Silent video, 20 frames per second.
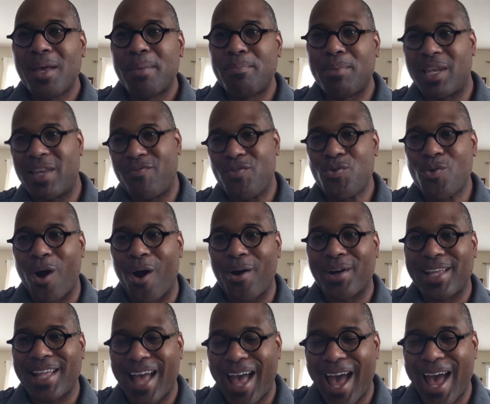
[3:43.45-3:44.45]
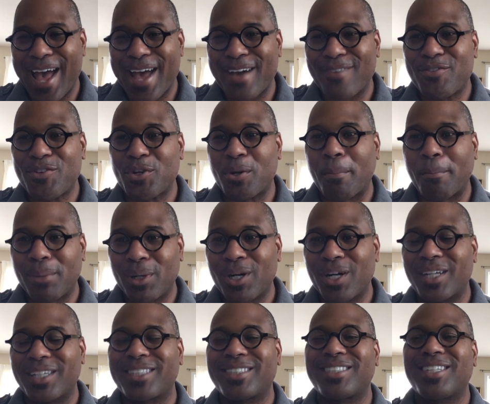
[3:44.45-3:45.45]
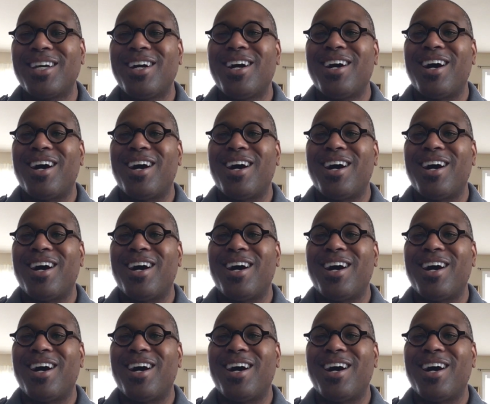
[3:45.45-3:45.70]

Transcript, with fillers: many of you already have your books.